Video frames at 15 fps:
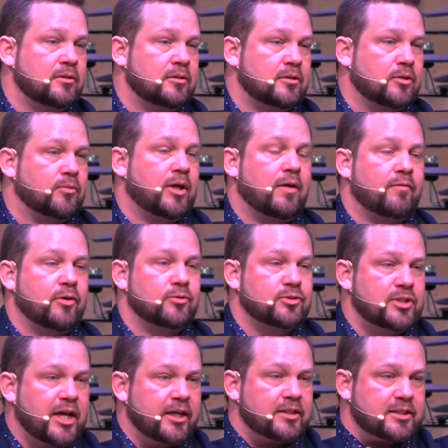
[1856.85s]
or we have those
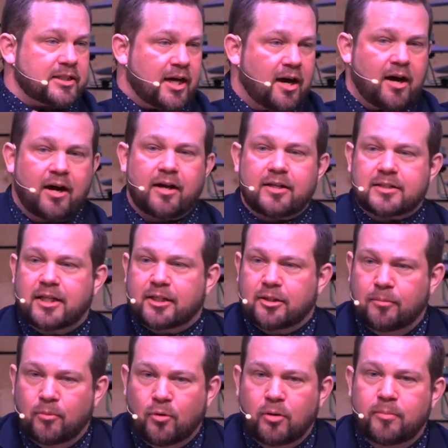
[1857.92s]
nice ties like the
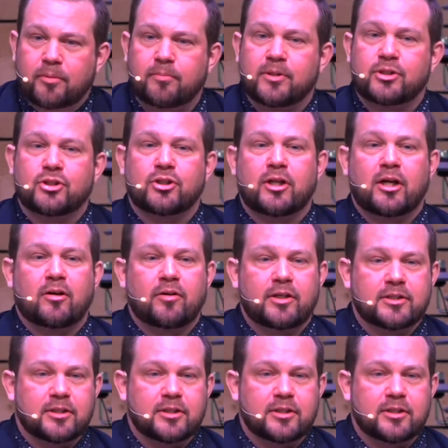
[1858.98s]
Mormon missionaries